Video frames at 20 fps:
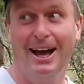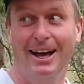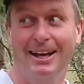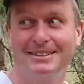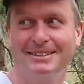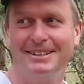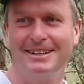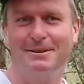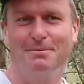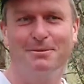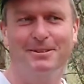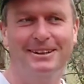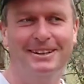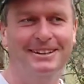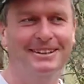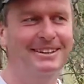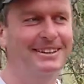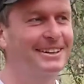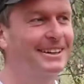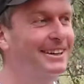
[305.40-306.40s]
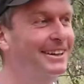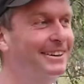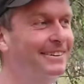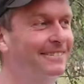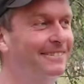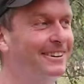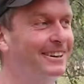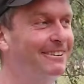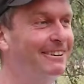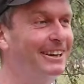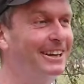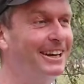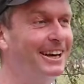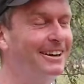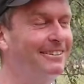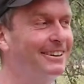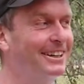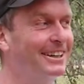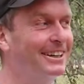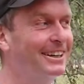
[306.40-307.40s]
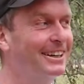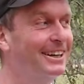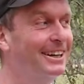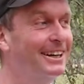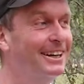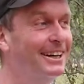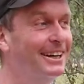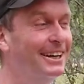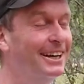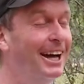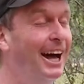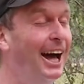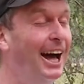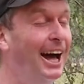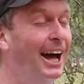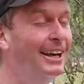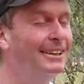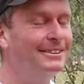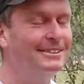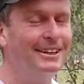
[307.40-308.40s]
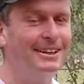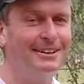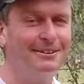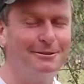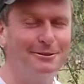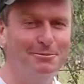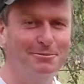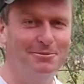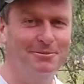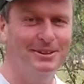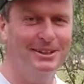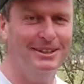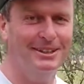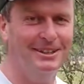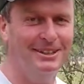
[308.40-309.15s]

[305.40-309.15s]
Step one, where are you going? Sacrum.